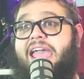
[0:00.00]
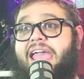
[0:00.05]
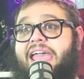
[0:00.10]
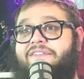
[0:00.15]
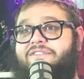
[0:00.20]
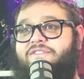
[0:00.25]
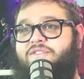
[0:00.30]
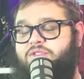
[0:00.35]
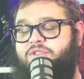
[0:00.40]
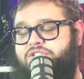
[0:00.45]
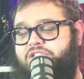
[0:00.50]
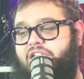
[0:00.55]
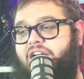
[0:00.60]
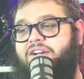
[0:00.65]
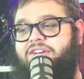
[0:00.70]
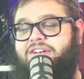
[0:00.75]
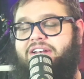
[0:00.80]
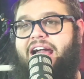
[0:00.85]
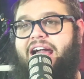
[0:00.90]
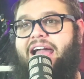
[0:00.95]
if
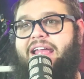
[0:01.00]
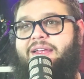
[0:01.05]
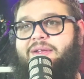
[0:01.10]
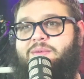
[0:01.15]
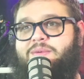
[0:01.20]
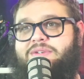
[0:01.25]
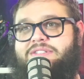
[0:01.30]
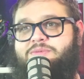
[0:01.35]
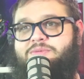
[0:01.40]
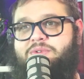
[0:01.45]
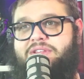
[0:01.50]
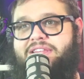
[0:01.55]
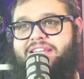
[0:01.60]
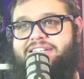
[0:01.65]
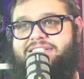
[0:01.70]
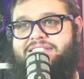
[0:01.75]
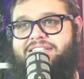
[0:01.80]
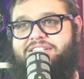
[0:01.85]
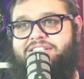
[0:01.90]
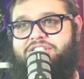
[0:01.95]
Dark Knight was
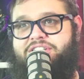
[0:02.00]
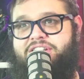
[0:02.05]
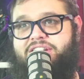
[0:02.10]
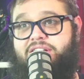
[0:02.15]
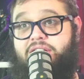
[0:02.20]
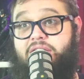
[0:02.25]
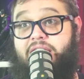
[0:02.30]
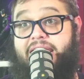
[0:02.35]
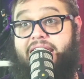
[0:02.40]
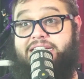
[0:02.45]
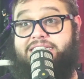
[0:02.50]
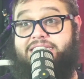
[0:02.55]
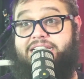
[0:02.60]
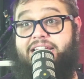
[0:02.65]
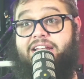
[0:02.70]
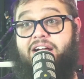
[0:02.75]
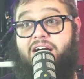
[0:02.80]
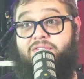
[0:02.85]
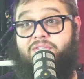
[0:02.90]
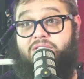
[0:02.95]
released this year, is
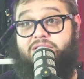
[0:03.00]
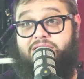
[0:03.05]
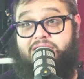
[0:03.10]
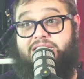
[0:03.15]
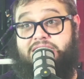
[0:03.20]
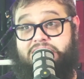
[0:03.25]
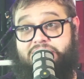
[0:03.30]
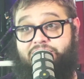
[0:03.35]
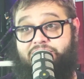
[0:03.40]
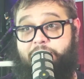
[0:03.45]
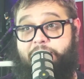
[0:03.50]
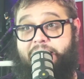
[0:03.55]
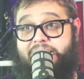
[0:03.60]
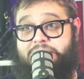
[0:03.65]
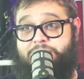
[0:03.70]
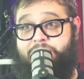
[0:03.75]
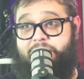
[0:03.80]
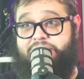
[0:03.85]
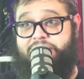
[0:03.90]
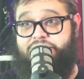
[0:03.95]
it on the list for
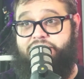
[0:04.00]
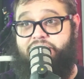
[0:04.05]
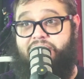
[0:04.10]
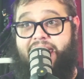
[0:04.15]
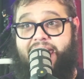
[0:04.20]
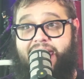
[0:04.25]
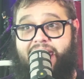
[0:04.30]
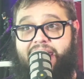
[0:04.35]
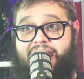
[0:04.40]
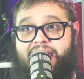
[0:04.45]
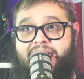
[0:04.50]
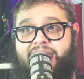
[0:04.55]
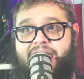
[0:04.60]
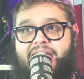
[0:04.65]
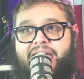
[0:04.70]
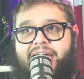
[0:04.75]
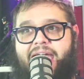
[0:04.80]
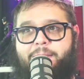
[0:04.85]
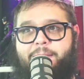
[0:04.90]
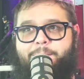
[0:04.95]
Best Picture, A?
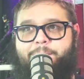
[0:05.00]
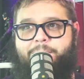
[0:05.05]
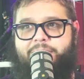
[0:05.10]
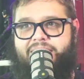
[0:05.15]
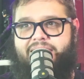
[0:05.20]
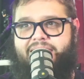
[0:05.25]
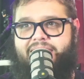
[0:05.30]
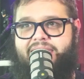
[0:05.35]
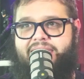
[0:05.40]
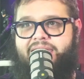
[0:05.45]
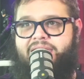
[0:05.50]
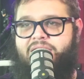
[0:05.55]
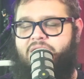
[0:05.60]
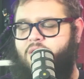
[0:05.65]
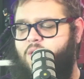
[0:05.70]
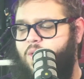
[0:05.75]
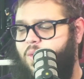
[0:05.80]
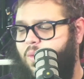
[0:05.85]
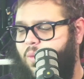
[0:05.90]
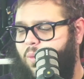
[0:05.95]
And B,
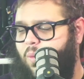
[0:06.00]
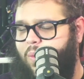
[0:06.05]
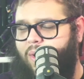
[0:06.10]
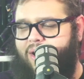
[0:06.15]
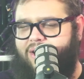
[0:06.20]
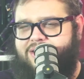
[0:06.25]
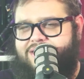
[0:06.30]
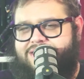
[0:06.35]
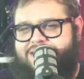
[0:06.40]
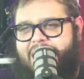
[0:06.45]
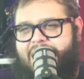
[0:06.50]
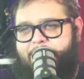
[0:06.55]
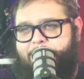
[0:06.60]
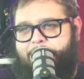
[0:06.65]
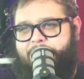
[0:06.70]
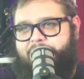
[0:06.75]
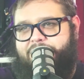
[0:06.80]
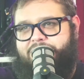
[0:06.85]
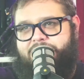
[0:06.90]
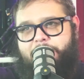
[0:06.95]
where does that
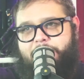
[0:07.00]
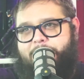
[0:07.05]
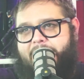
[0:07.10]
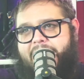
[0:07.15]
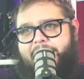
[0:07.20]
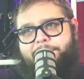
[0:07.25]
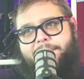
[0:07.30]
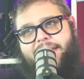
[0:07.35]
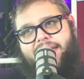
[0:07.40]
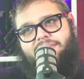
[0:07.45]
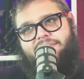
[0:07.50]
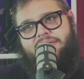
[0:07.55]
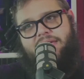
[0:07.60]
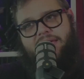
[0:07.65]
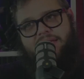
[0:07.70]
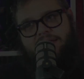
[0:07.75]
put the Batman